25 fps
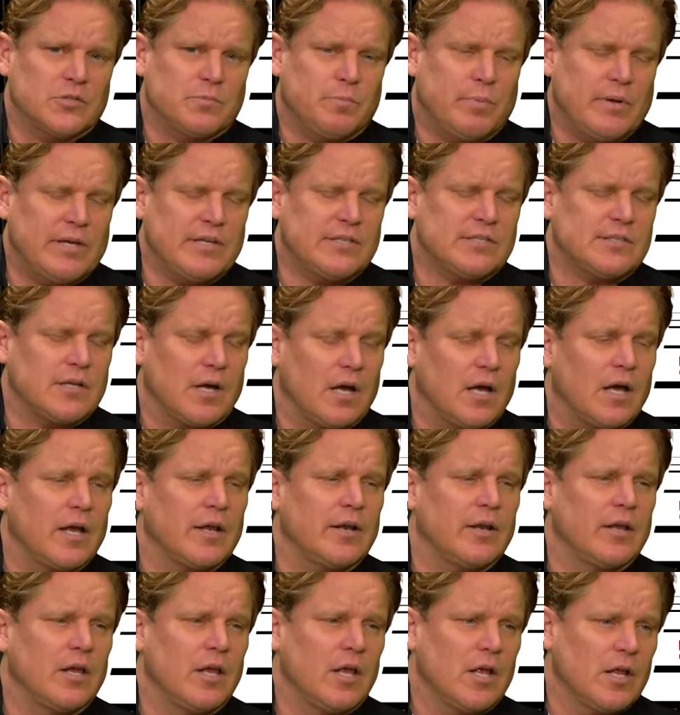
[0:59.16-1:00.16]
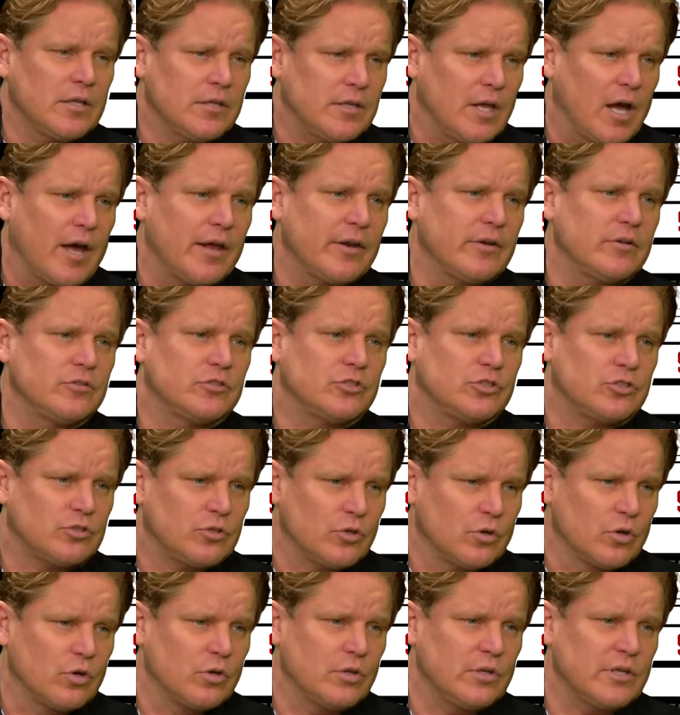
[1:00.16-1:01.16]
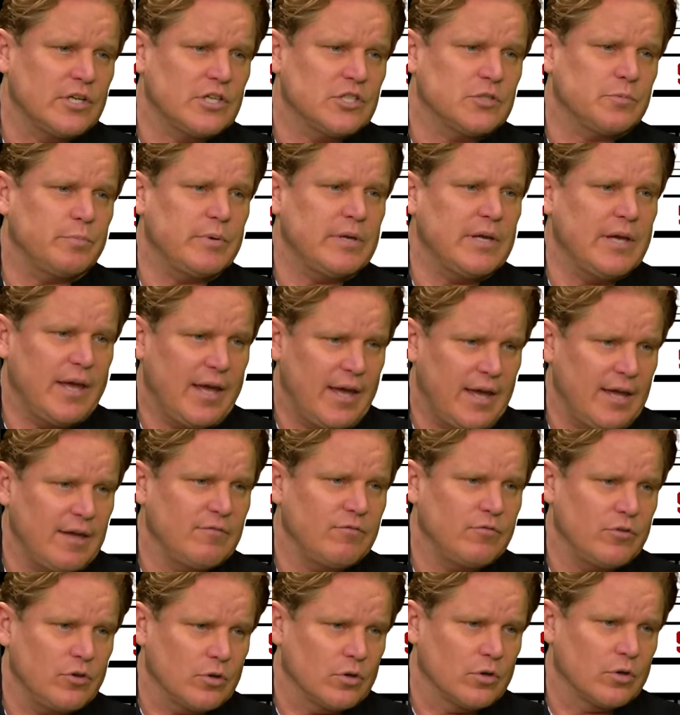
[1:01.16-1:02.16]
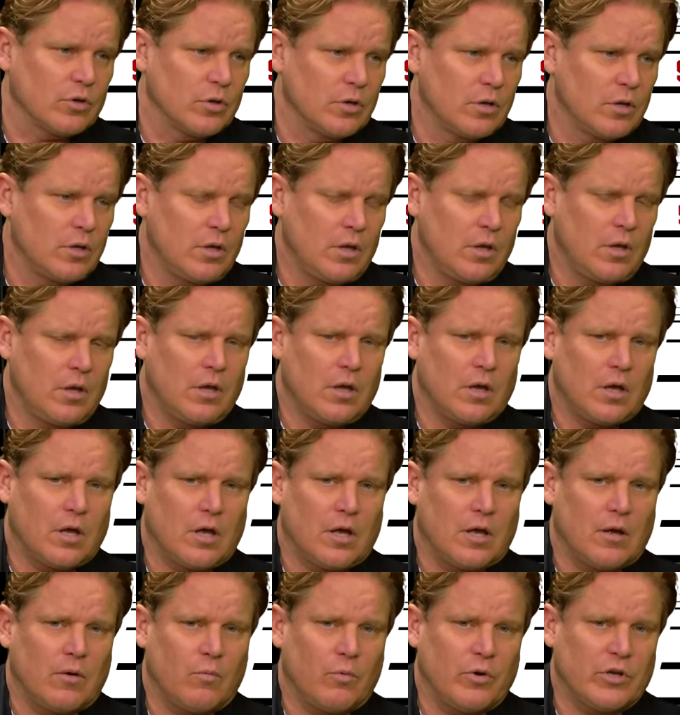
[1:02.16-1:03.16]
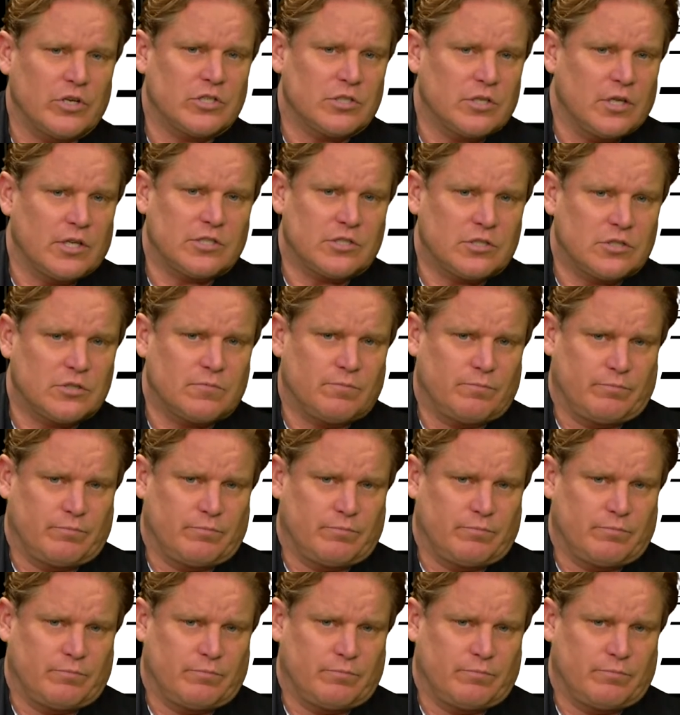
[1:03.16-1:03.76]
based on Donald Sterling's behavior, which let's